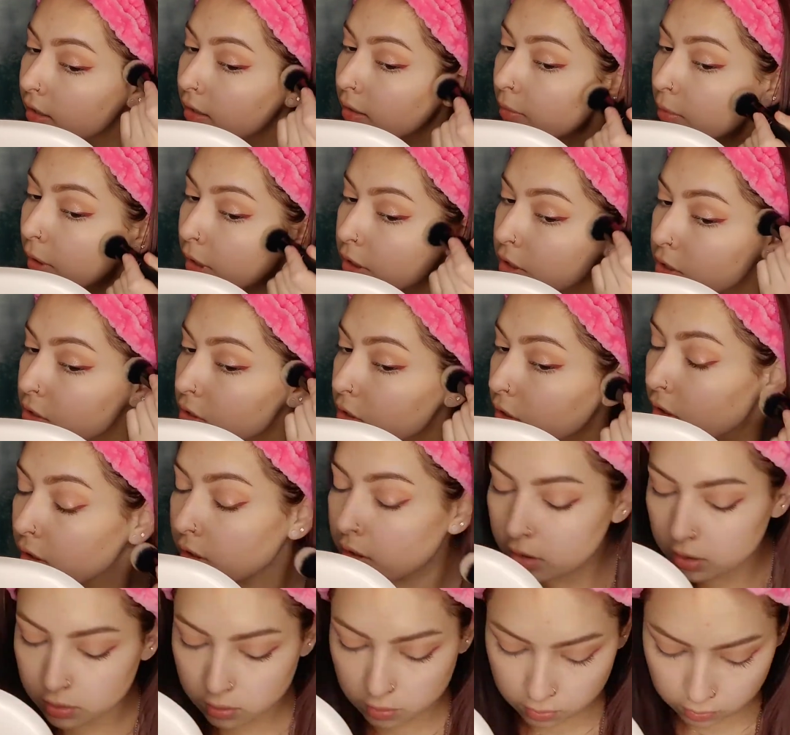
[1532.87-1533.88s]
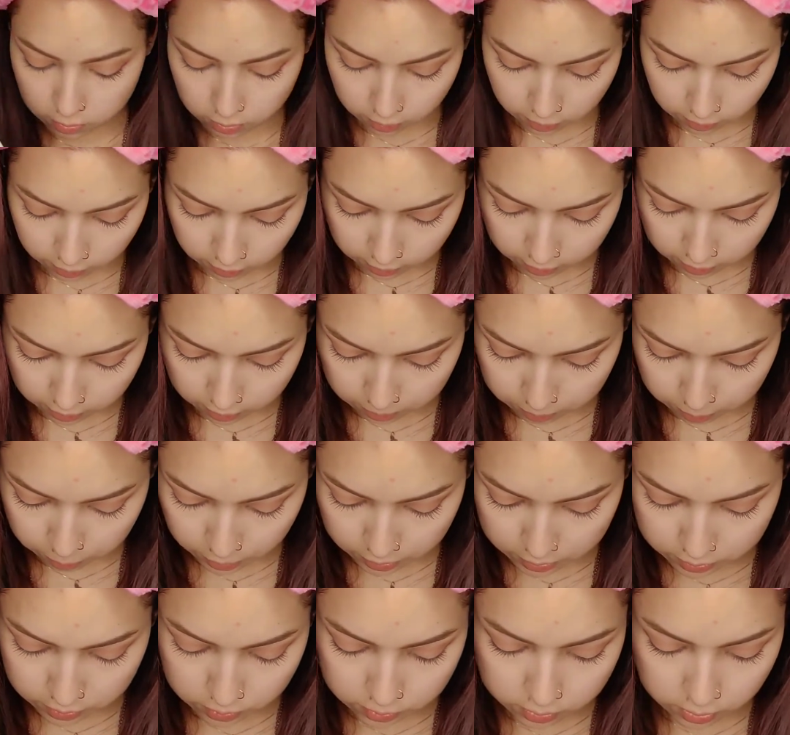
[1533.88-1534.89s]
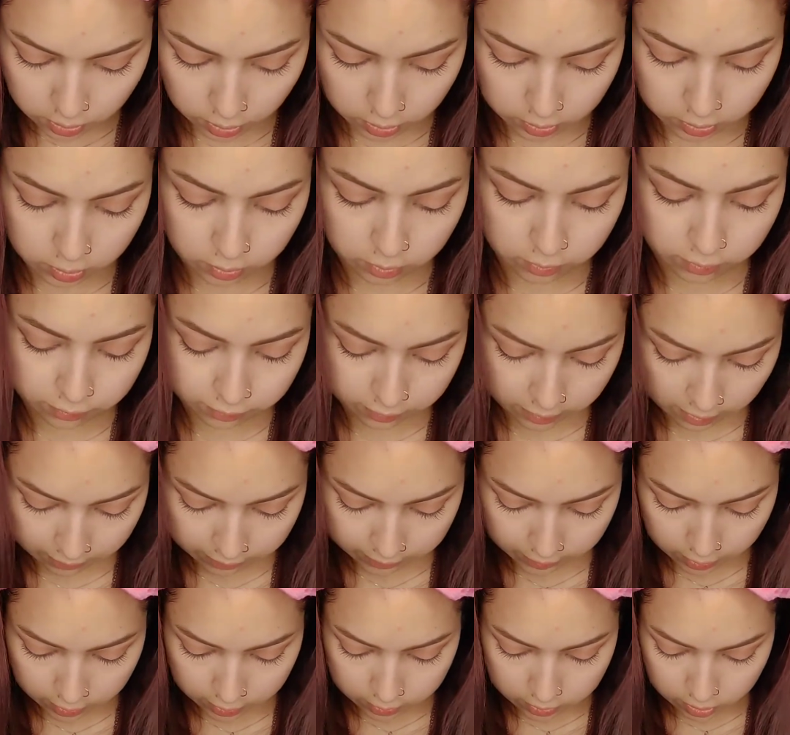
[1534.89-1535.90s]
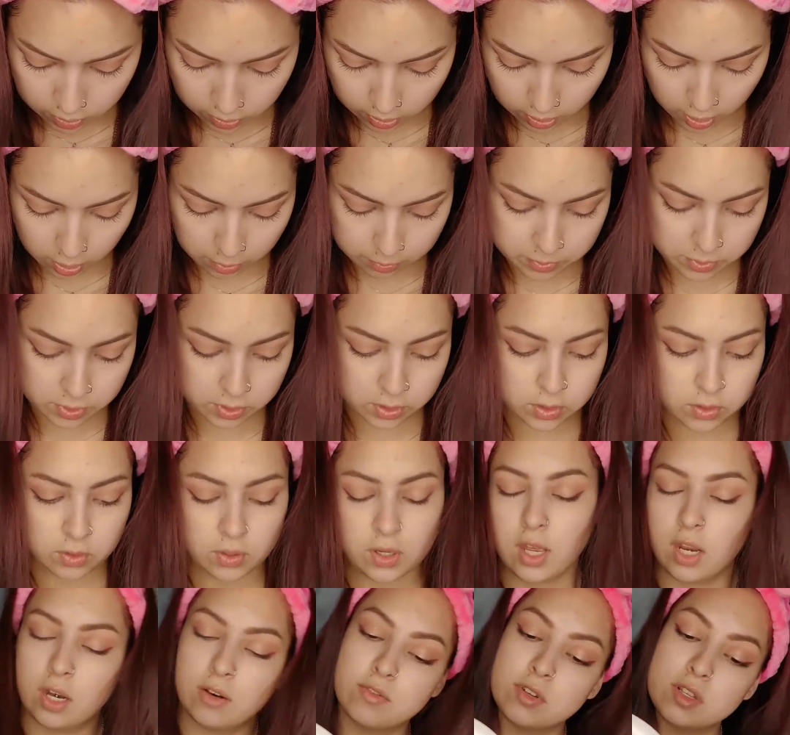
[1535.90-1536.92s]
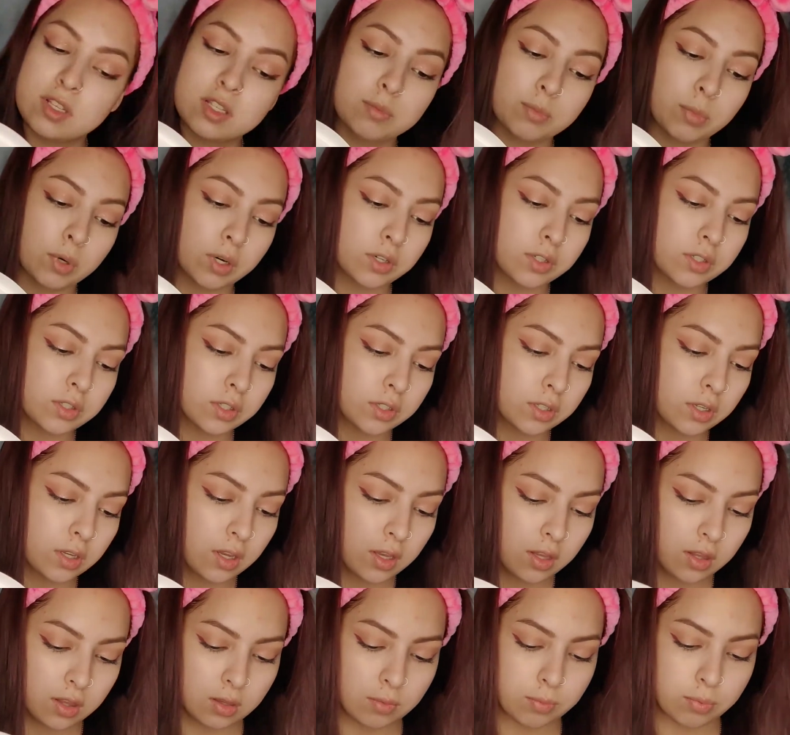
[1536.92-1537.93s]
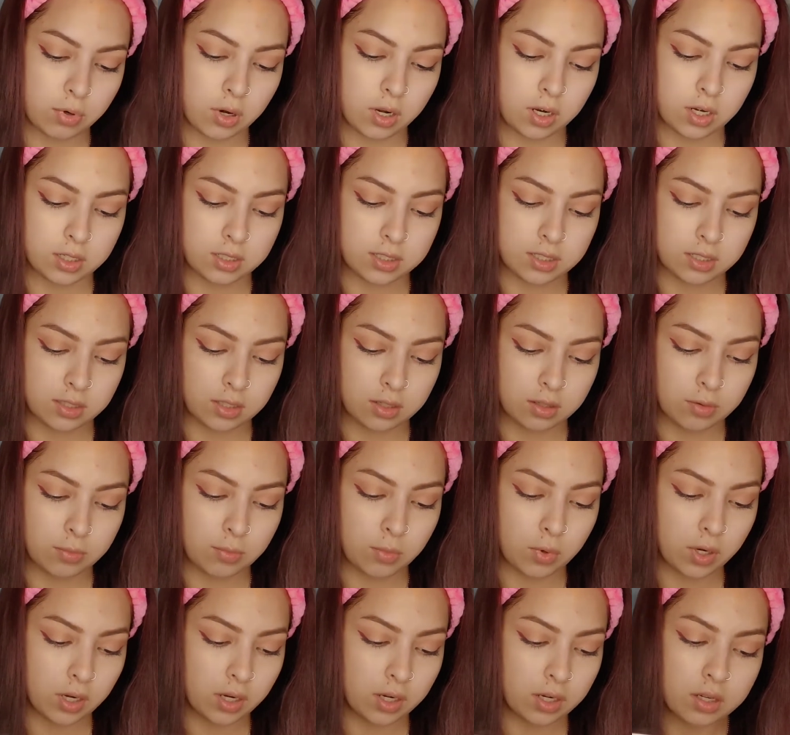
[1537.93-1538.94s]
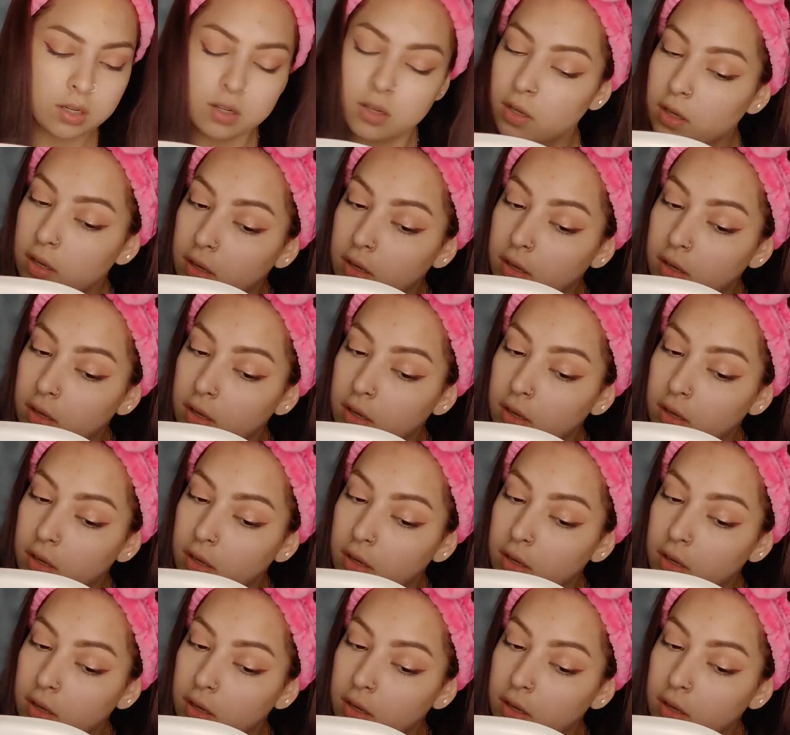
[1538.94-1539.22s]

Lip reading: The bristles are a little fluffier, so it helps to kind of disperse the product a little more.